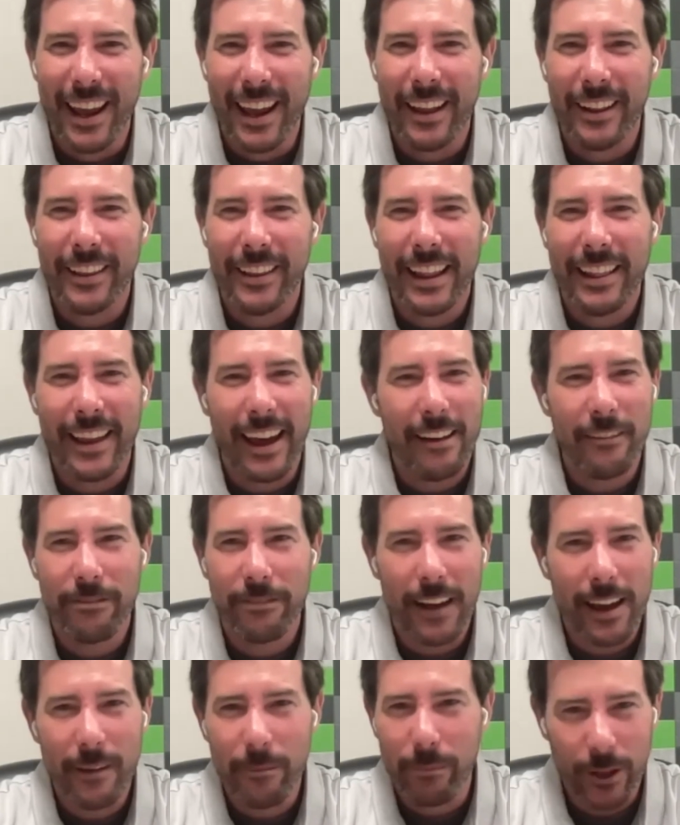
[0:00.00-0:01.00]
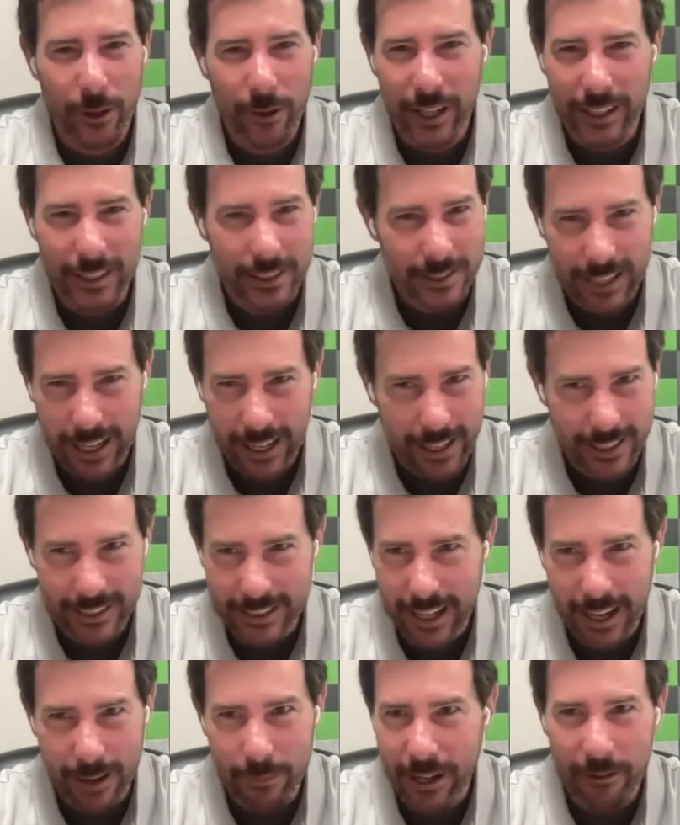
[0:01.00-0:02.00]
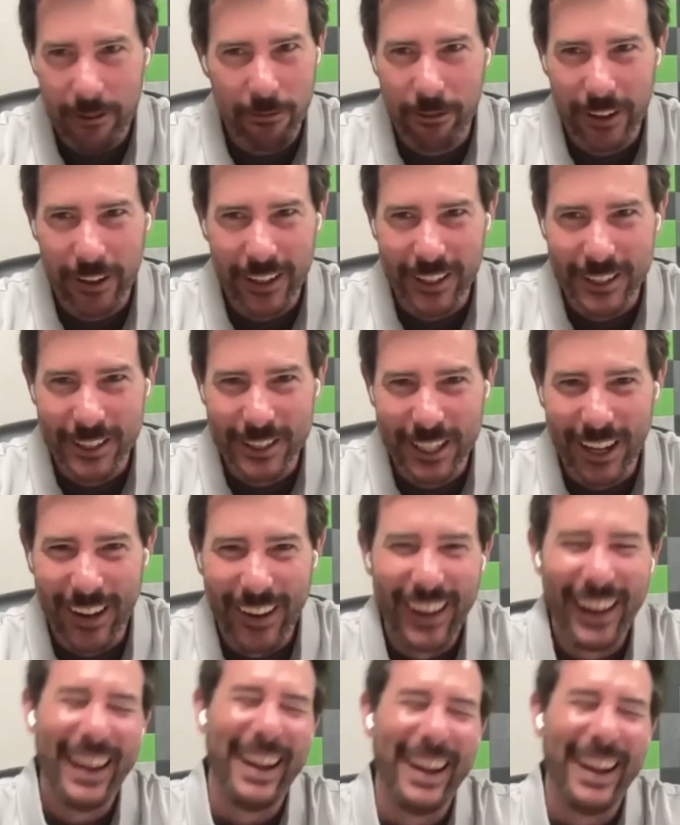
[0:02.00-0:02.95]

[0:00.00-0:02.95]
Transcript: And then that five million the second time didn't feel as good.